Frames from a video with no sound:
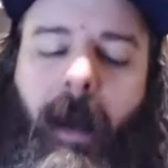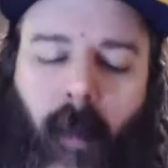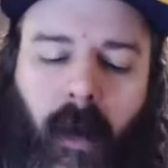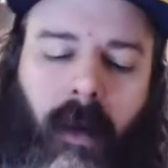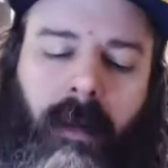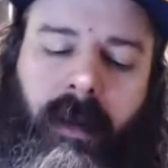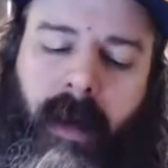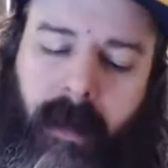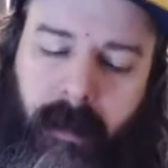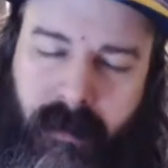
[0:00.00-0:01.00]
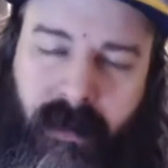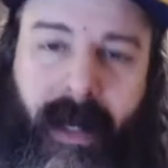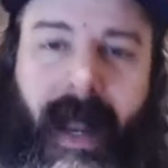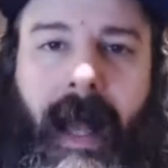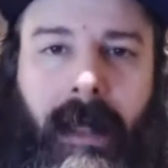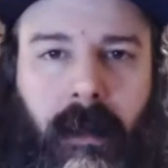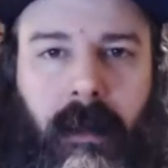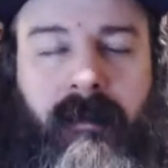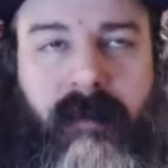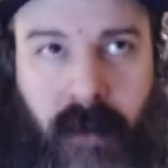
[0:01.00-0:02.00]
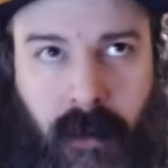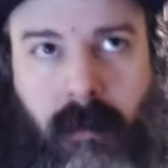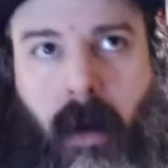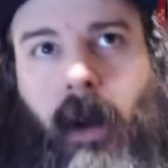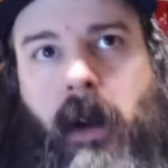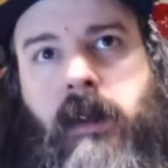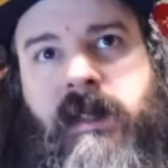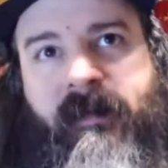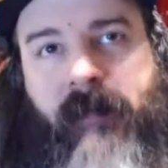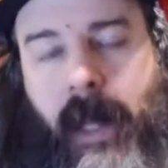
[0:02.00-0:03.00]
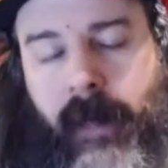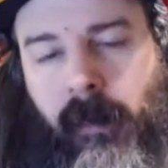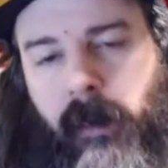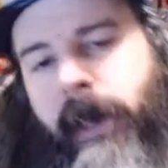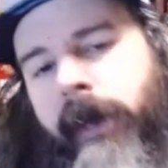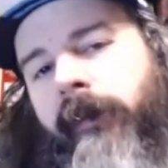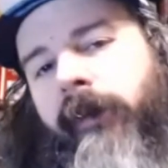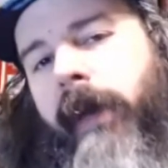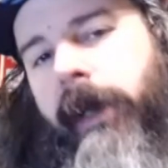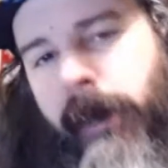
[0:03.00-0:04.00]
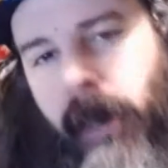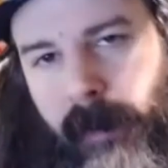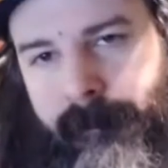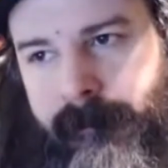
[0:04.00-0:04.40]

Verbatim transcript: one that I go to. Like, I leave tomorrow to fly to Orlando for MegaCon.